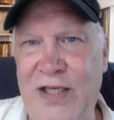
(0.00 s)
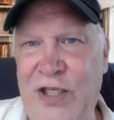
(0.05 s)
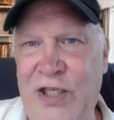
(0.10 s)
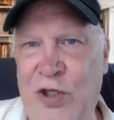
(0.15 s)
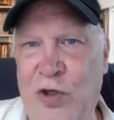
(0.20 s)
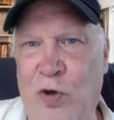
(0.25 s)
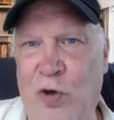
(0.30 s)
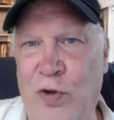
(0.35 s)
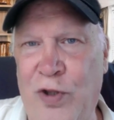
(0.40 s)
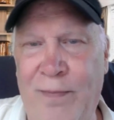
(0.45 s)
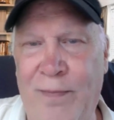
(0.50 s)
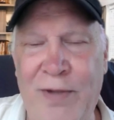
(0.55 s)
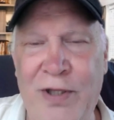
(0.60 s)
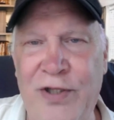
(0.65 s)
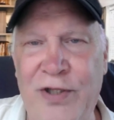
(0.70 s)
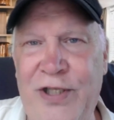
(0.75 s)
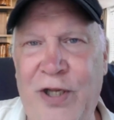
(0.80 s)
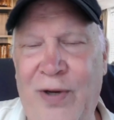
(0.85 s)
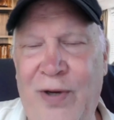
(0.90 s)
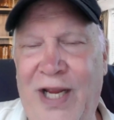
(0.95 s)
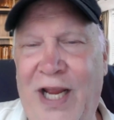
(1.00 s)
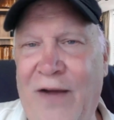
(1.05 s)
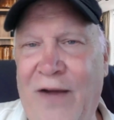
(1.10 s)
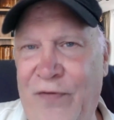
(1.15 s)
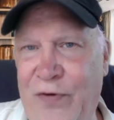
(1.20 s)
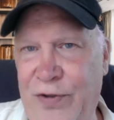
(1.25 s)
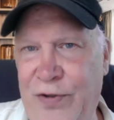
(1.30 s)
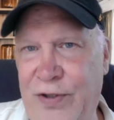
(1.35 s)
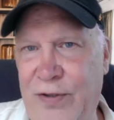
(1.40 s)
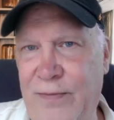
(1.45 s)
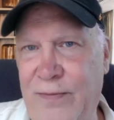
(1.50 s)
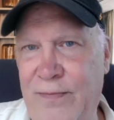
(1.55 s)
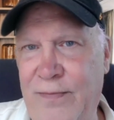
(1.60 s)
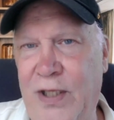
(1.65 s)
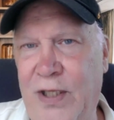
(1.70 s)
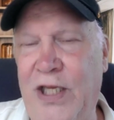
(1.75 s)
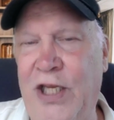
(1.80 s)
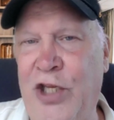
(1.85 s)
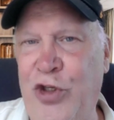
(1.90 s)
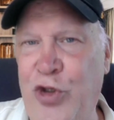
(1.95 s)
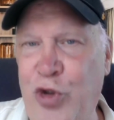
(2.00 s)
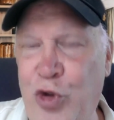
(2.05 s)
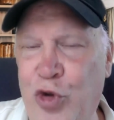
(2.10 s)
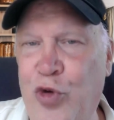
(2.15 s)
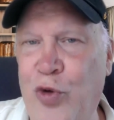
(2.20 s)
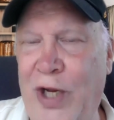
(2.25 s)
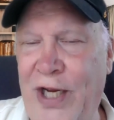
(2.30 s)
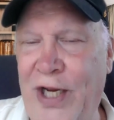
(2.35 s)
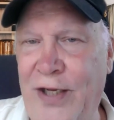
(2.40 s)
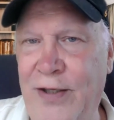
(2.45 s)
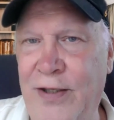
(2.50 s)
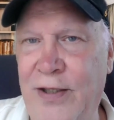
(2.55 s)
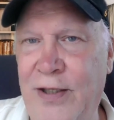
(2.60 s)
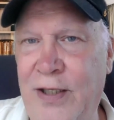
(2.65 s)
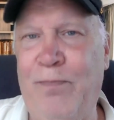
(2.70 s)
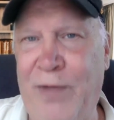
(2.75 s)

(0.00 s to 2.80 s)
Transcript: the military effort in Ukraine,